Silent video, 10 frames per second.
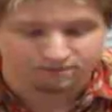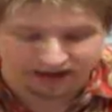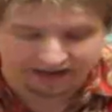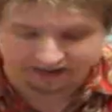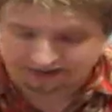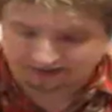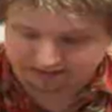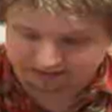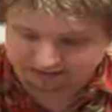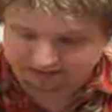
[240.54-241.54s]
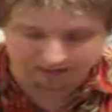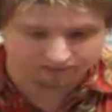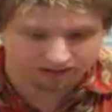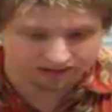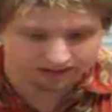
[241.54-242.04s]
patents and
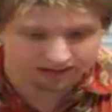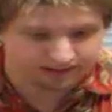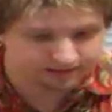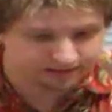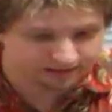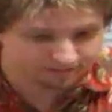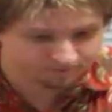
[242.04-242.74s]
stuff like this.